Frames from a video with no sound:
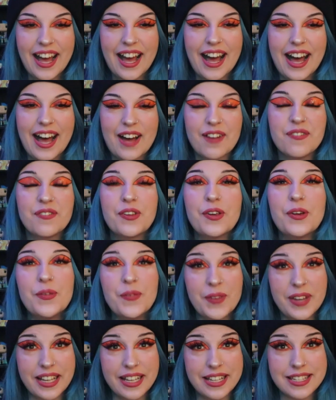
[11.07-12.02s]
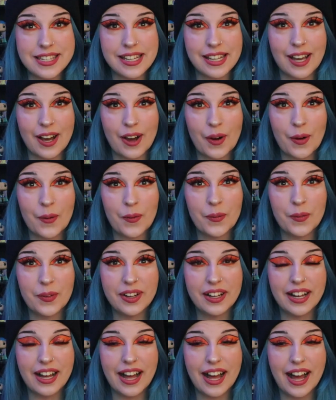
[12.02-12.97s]
a few weeks
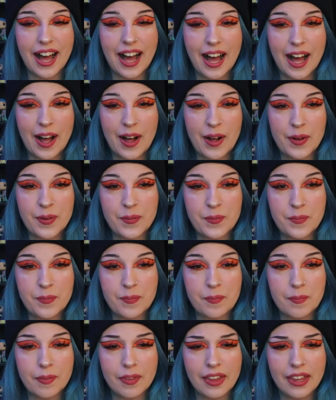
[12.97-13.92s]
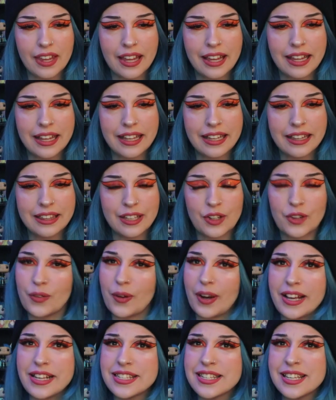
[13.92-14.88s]
ago, the
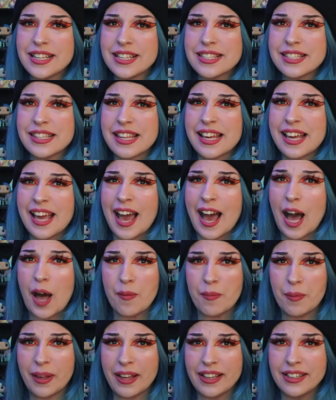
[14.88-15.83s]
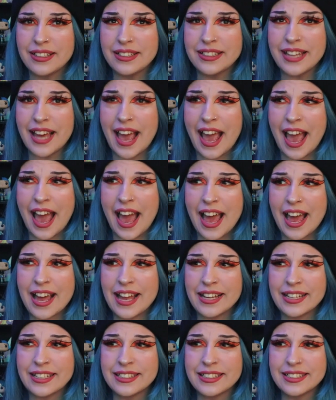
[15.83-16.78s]
craziest thing happened,
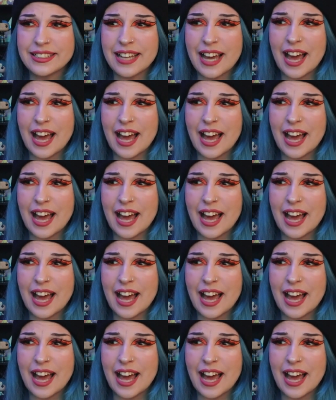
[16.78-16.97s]
and